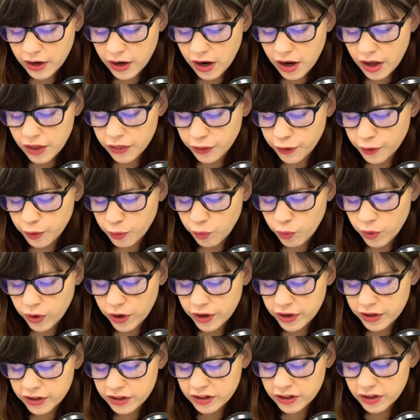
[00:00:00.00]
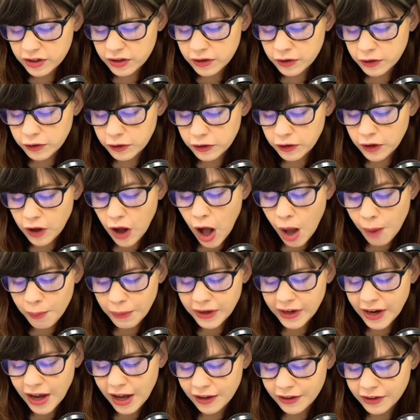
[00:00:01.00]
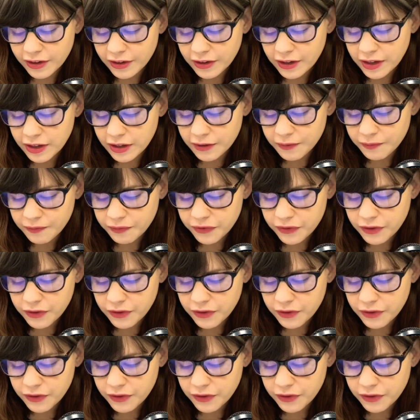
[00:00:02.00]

their one commonality.